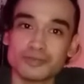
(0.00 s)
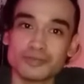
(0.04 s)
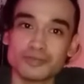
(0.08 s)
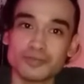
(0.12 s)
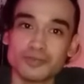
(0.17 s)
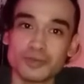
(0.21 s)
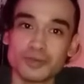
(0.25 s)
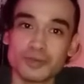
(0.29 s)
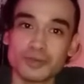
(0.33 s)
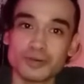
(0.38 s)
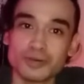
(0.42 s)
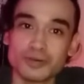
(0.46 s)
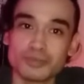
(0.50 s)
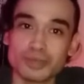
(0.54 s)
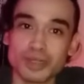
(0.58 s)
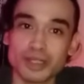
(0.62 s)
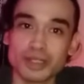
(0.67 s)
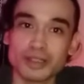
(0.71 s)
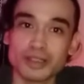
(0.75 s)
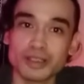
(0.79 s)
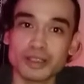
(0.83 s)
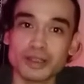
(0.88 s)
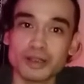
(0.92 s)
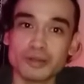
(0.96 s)
for my
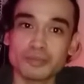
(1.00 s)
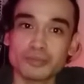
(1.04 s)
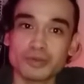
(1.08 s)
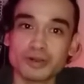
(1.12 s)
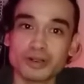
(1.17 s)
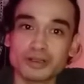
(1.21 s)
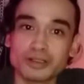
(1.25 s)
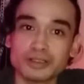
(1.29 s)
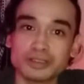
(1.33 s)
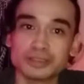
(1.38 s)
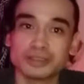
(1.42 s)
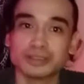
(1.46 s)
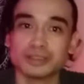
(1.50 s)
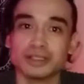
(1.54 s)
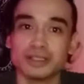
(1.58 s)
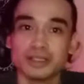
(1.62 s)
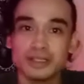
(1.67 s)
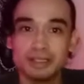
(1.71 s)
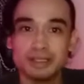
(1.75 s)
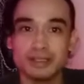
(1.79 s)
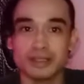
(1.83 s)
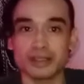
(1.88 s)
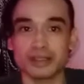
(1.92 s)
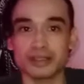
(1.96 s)
camera,
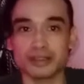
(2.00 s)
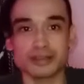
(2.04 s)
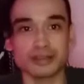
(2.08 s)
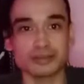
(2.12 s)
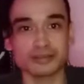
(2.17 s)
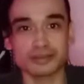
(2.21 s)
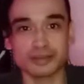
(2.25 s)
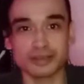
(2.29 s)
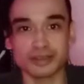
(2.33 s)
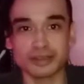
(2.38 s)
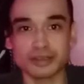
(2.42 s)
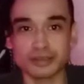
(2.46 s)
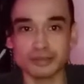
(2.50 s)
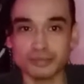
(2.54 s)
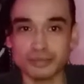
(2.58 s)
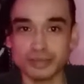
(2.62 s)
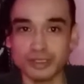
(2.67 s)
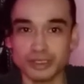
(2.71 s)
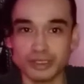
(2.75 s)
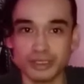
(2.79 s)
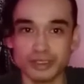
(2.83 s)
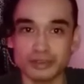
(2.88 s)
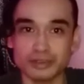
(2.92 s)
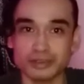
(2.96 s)
and they could
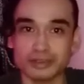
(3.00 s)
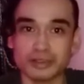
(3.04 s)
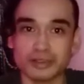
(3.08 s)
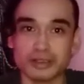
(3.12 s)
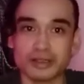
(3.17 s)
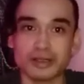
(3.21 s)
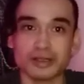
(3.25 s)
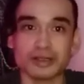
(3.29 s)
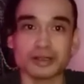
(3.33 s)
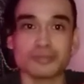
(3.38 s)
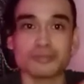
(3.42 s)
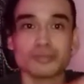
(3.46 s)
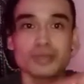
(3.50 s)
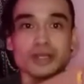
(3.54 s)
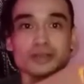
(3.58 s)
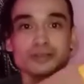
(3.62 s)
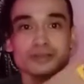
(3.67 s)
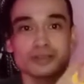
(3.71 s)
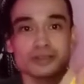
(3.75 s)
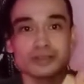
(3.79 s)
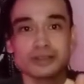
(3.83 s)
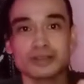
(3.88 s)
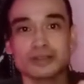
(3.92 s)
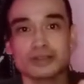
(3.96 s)
be
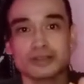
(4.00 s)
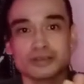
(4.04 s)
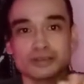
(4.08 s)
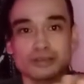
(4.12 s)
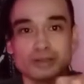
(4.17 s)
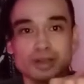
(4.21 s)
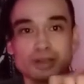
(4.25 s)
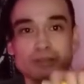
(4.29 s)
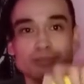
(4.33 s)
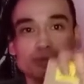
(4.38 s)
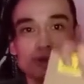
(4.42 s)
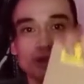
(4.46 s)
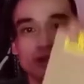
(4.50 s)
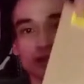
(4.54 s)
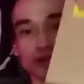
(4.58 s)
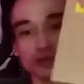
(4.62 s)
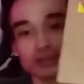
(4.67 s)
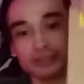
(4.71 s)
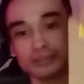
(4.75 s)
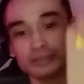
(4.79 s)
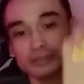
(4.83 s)
mounted on a tripod,